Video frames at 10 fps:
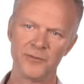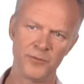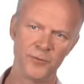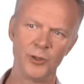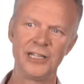
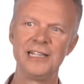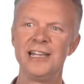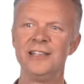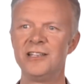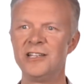fully
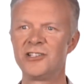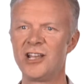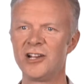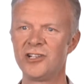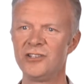in the
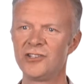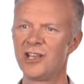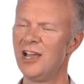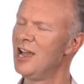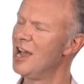discussions
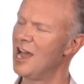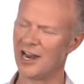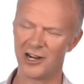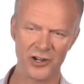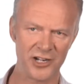
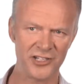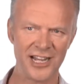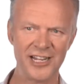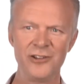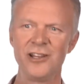and I've got to
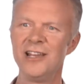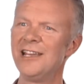tell you,